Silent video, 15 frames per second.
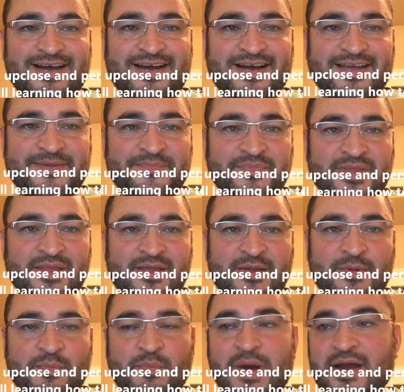Hi,
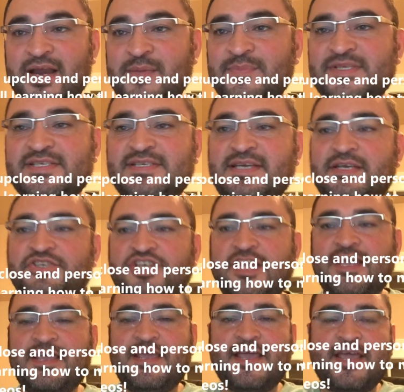my name is
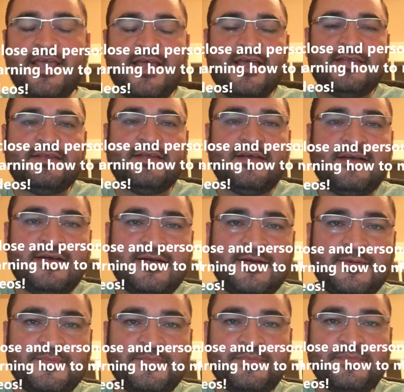DJ,
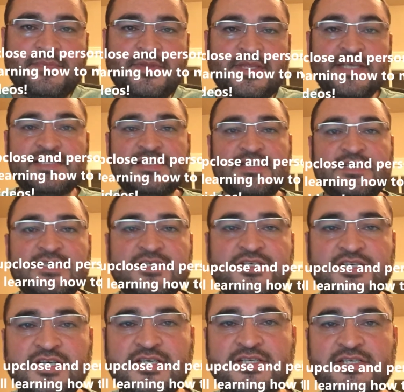and this is
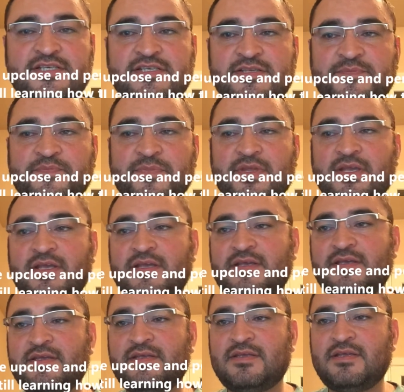just
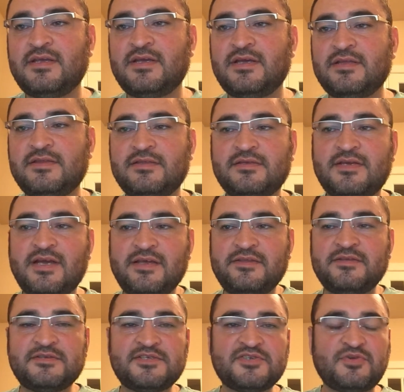kind of
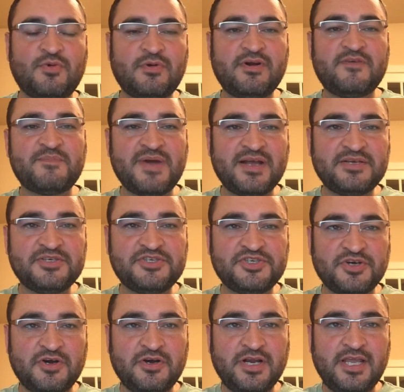the story of my
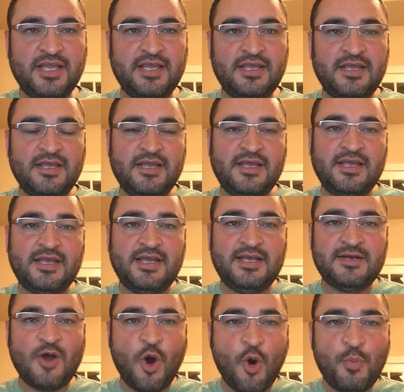journey
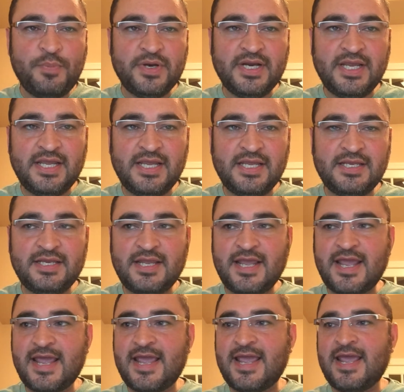in
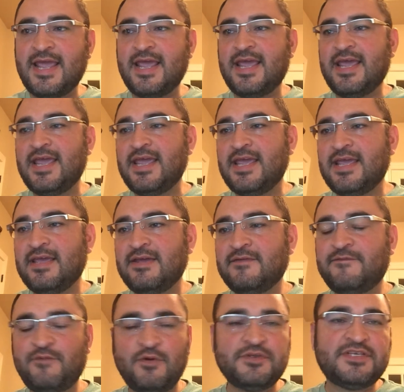opening a
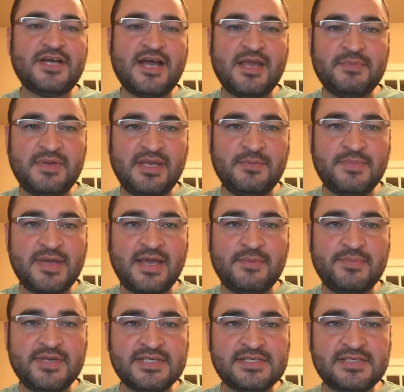full-time
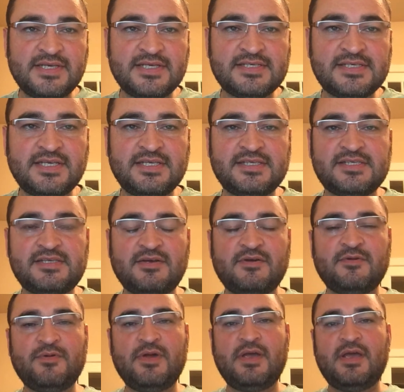eBay business. And
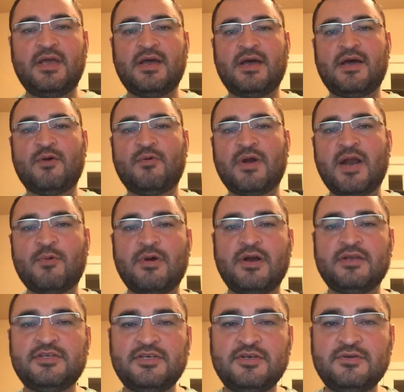so, what I
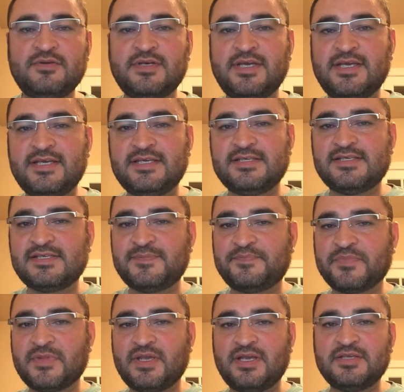want to do
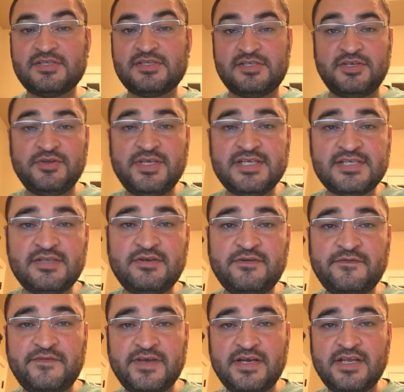is do these
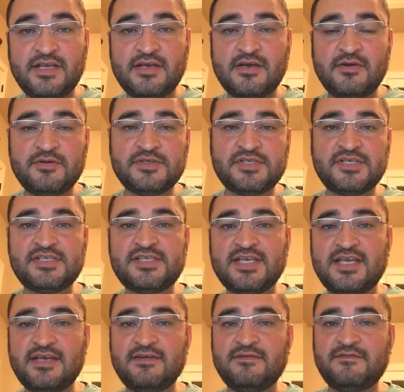little videos just to
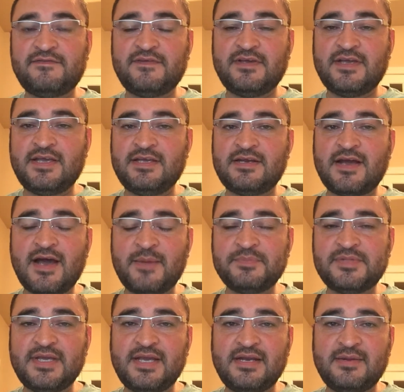give an
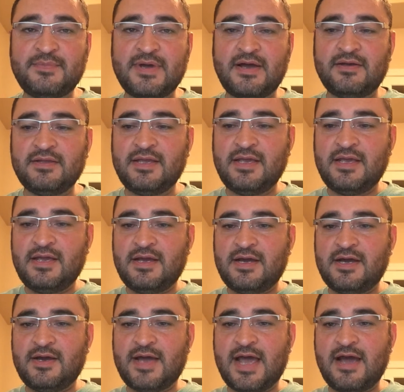update about
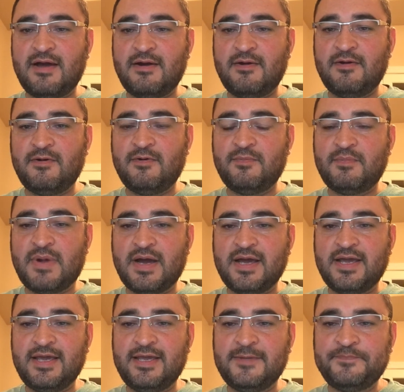how
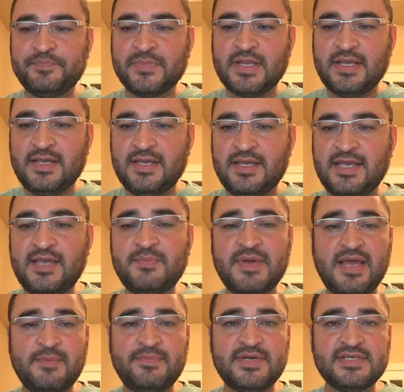my
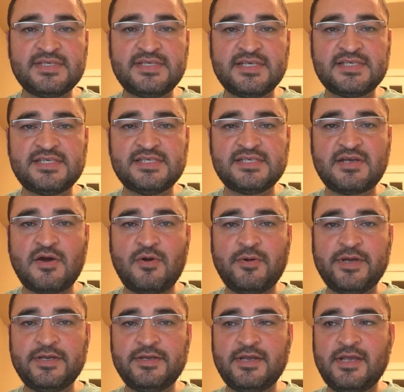eBay business is
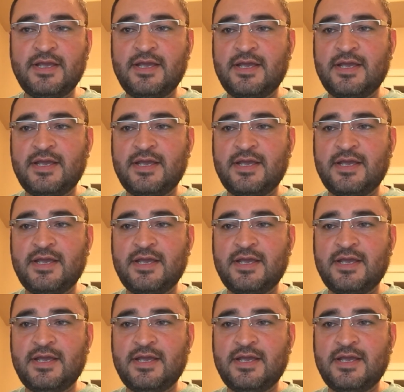going.